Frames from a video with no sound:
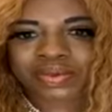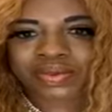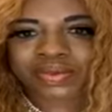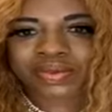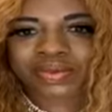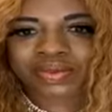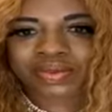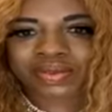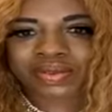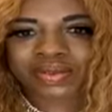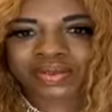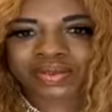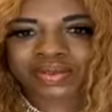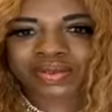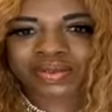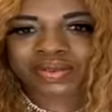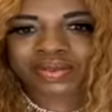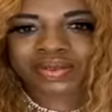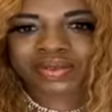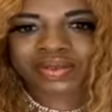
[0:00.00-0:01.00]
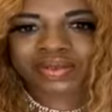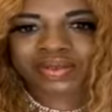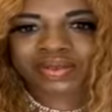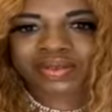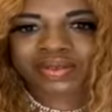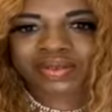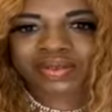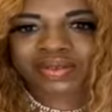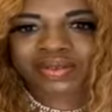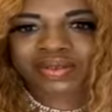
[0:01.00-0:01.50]

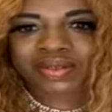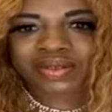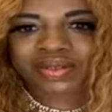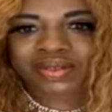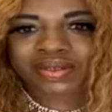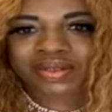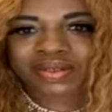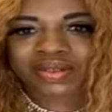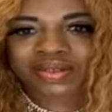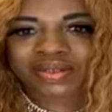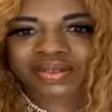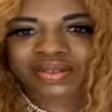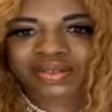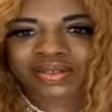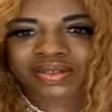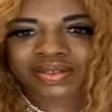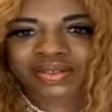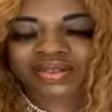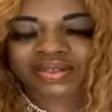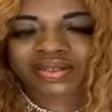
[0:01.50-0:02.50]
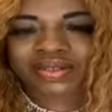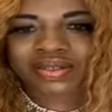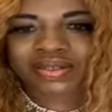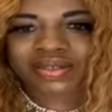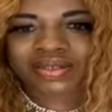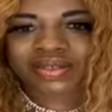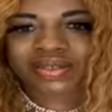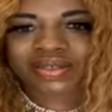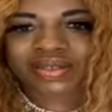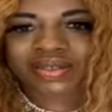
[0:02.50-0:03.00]

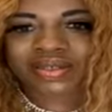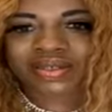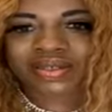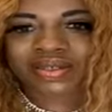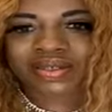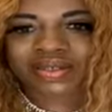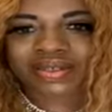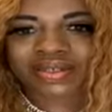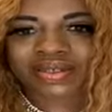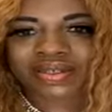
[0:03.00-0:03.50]
(silent)